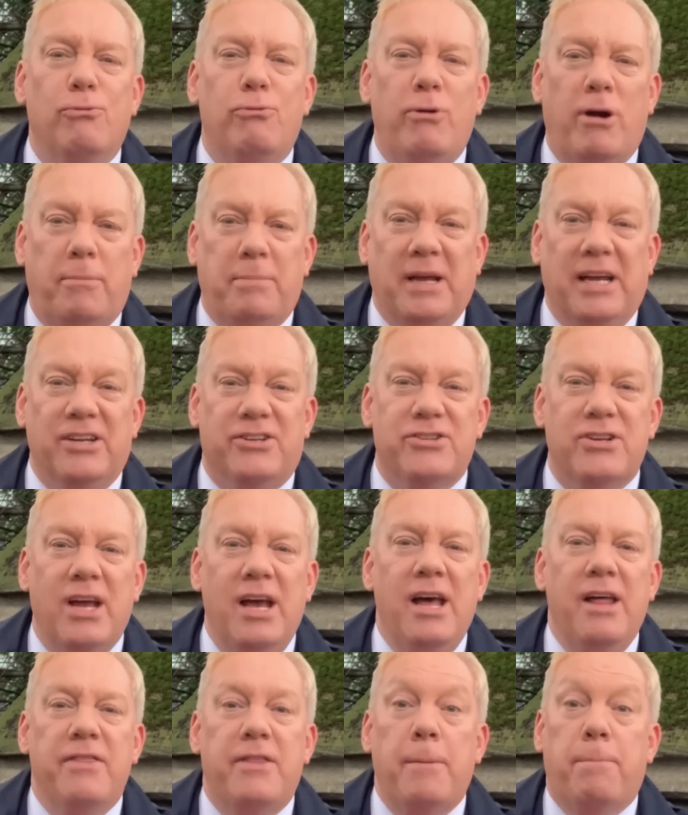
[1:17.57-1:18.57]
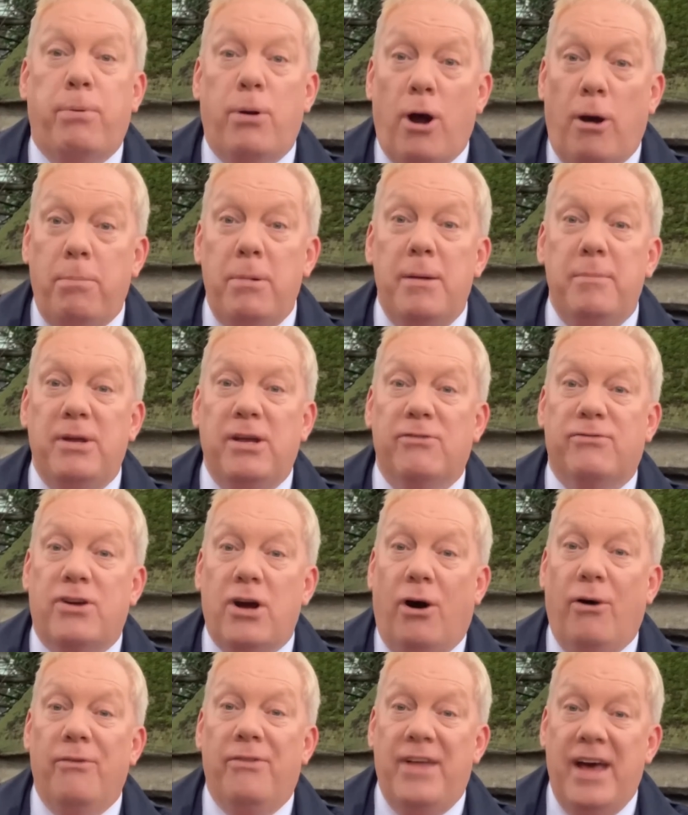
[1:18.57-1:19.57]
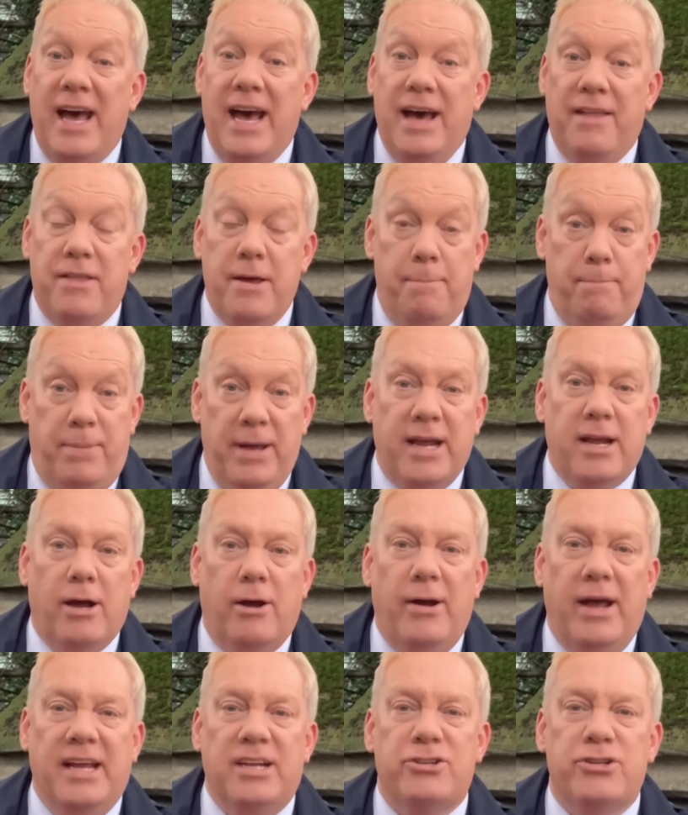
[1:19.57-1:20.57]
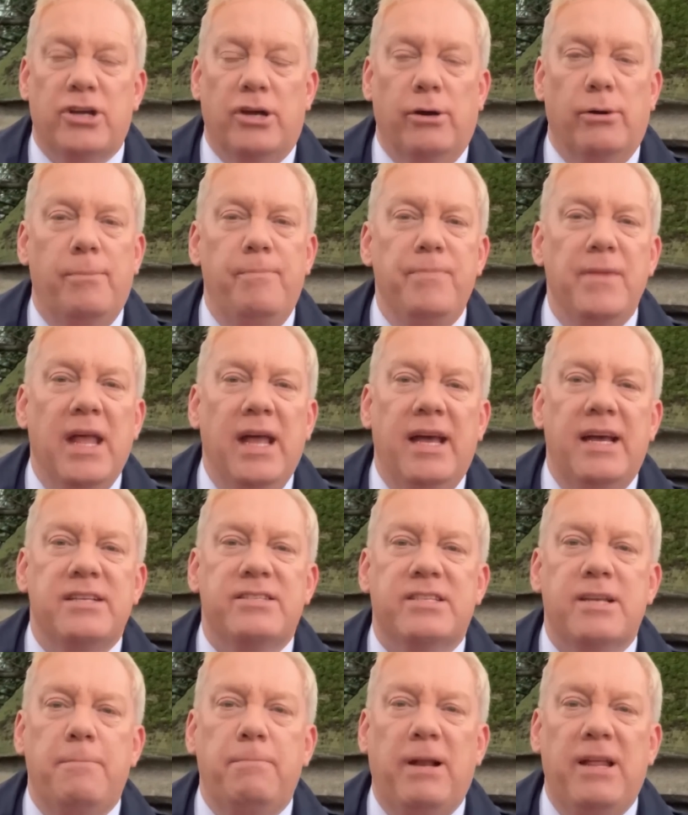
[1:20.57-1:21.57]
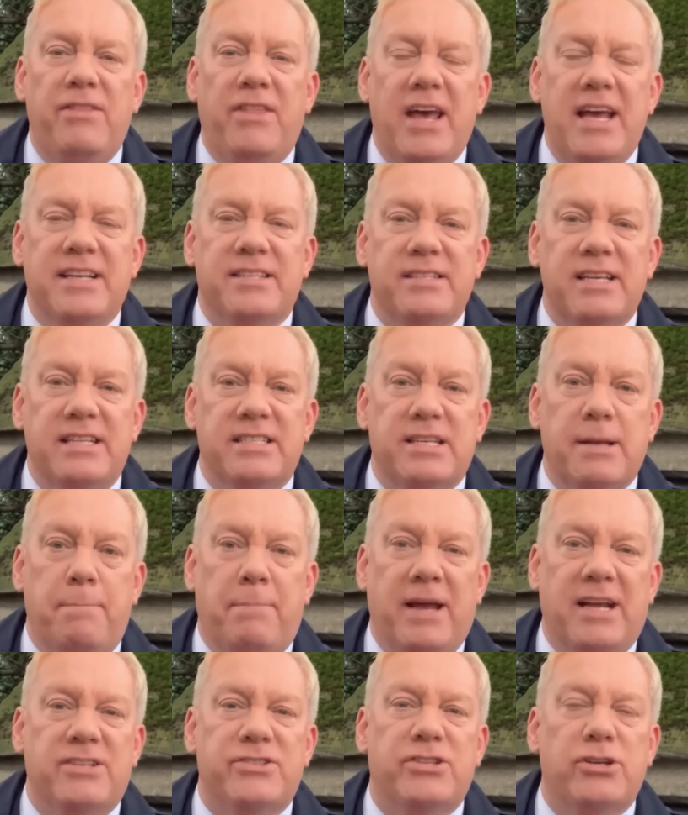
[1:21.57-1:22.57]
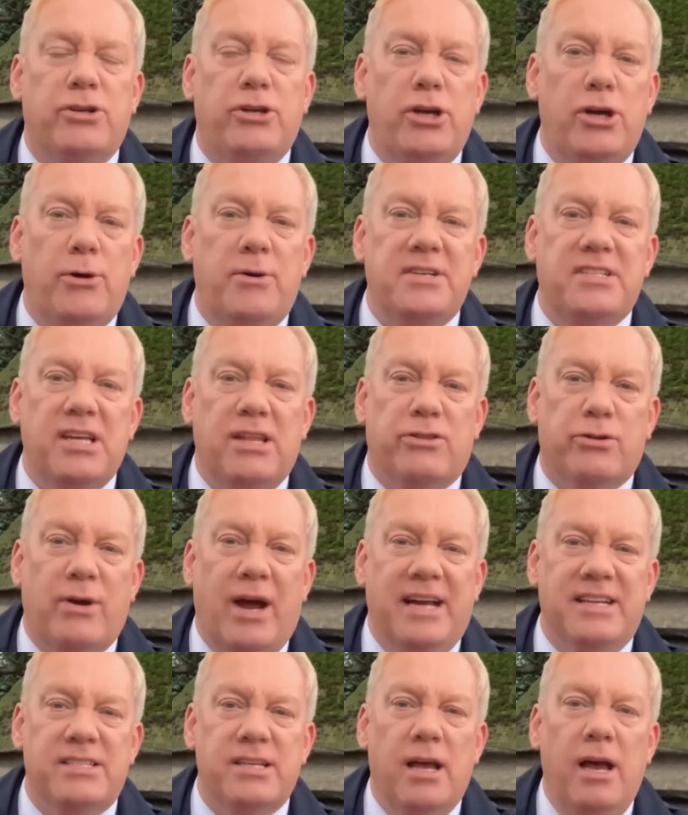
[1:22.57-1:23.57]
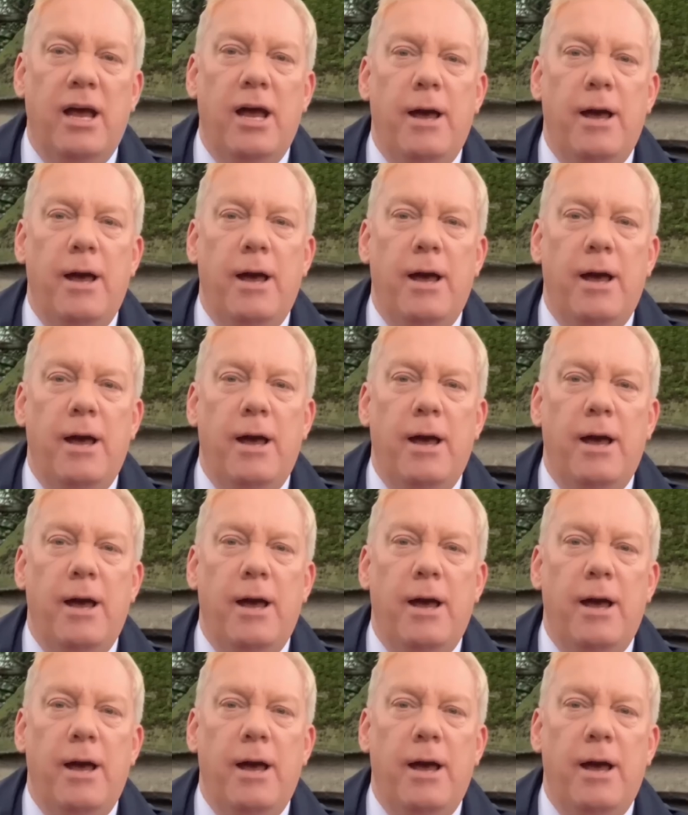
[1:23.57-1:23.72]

rubbish. The problem you've got there, the bigger issue, is simply this. It's a big security threat.